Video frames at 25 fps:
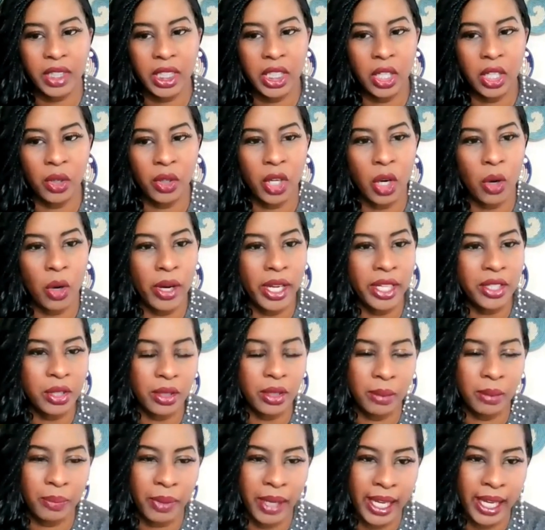you know, going
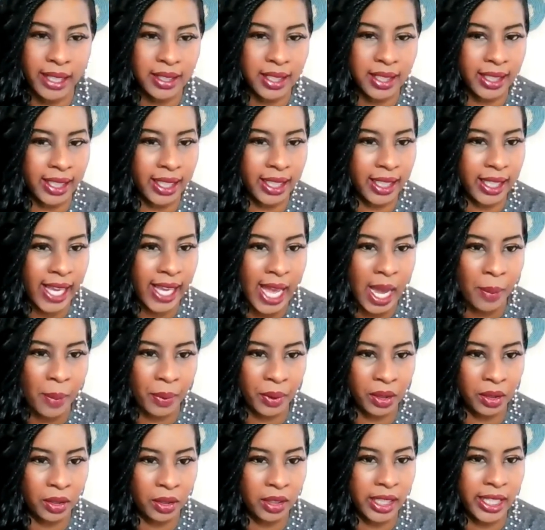to a bank to get
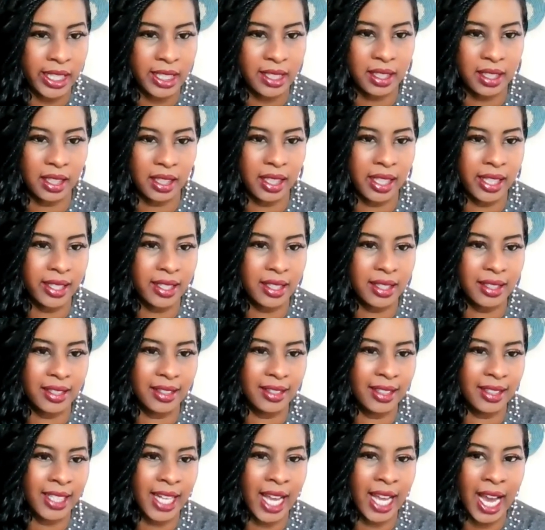capital is
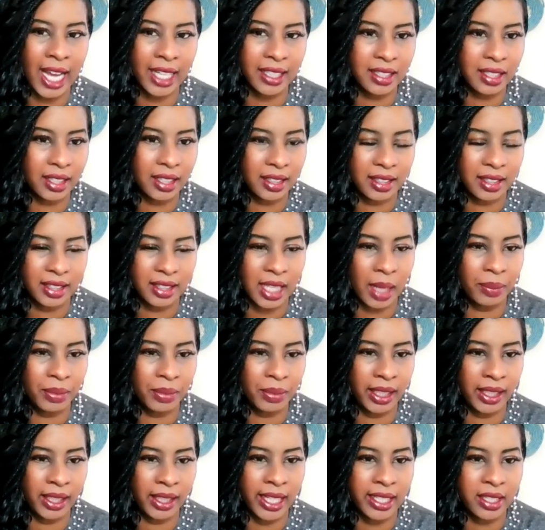not
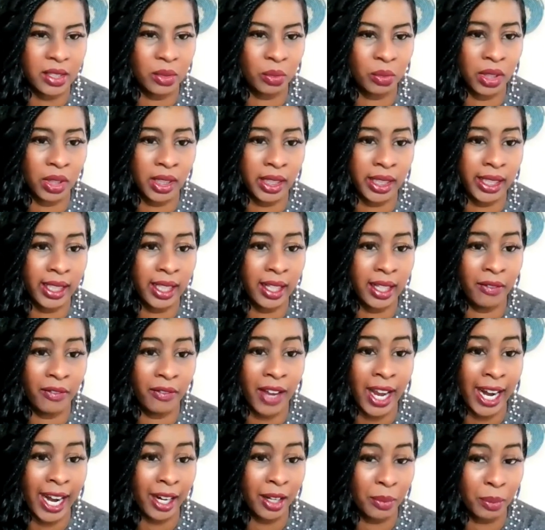something that's really a
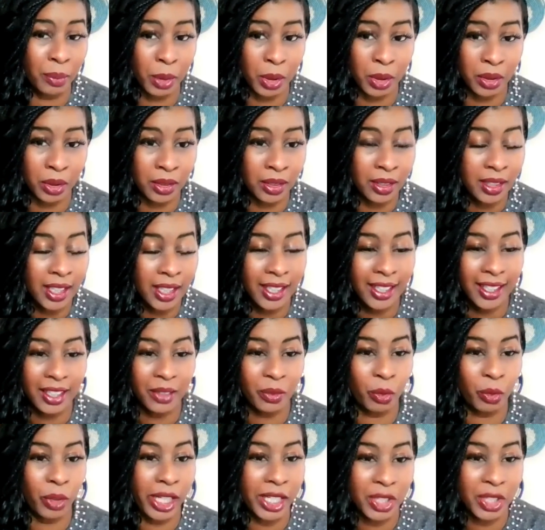viable
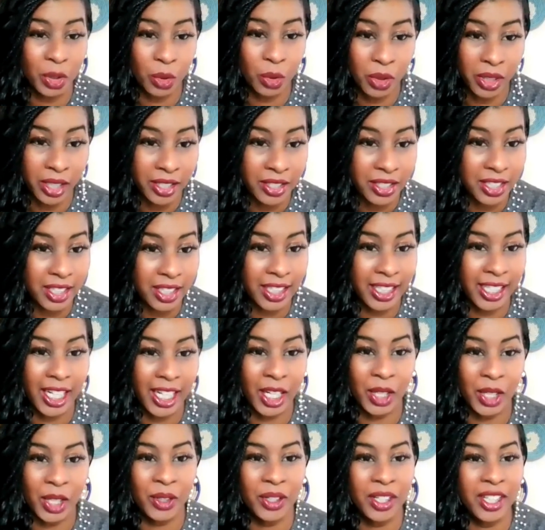resource, you
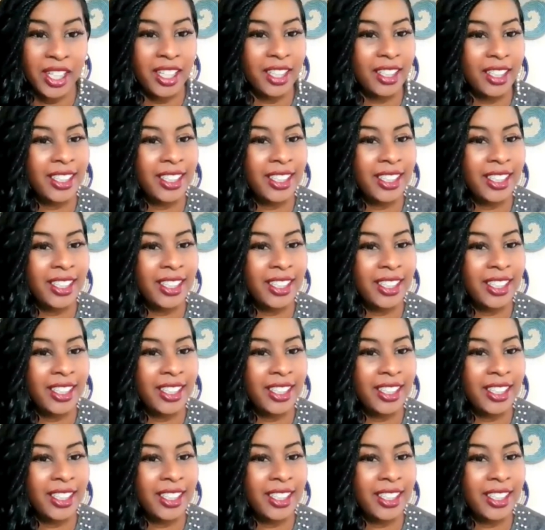know.